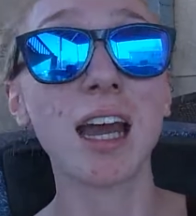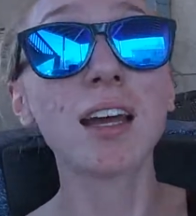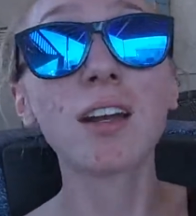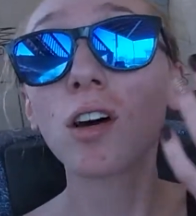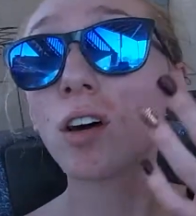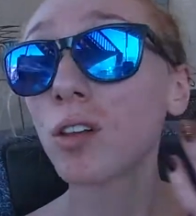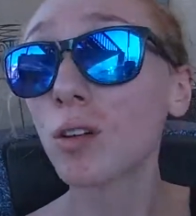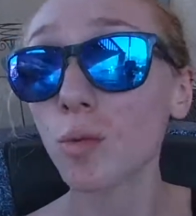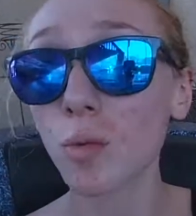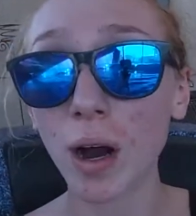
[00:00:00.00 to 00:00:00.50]

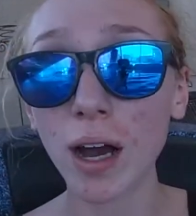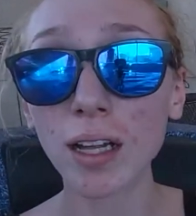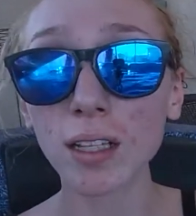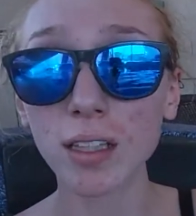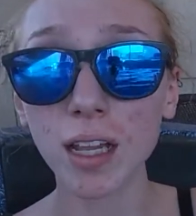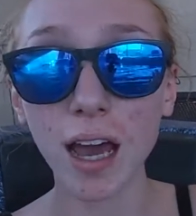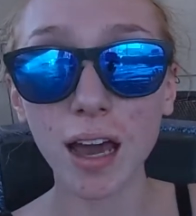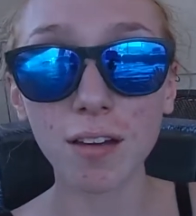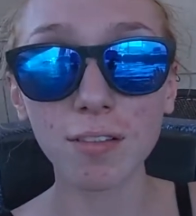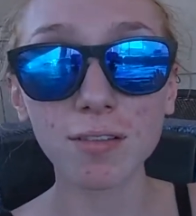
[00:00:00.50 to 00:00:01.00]
and other
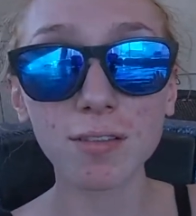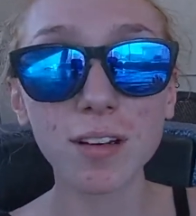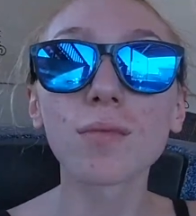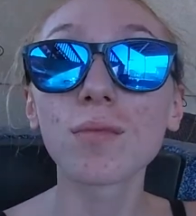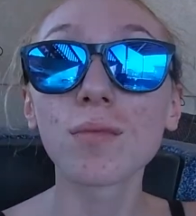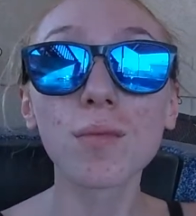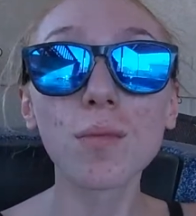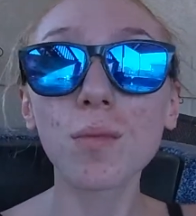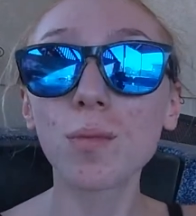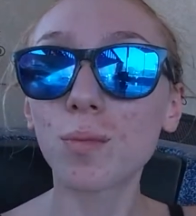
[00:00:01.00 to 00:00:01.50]
wildlife.
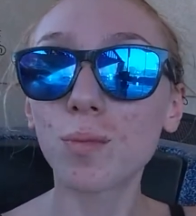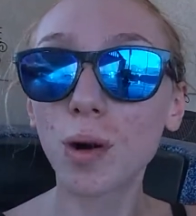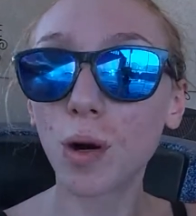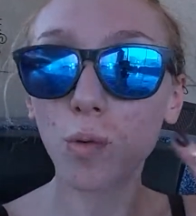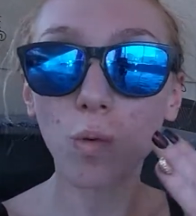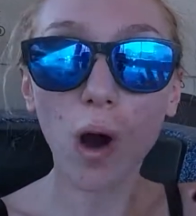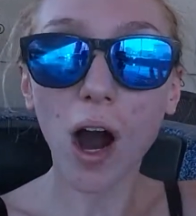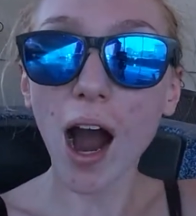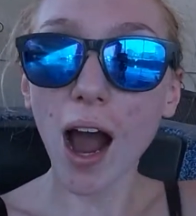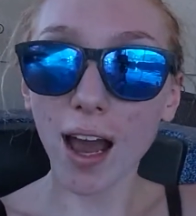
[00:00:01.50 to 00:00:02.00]

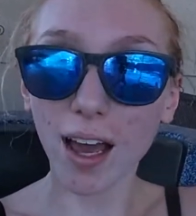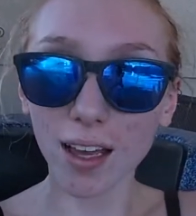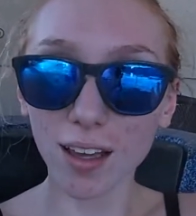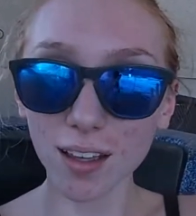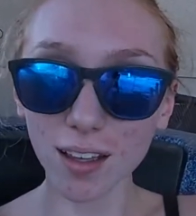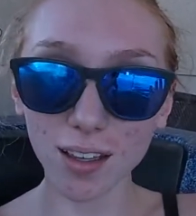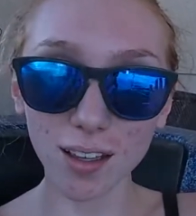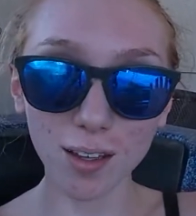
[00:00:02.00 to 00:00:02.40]
But why?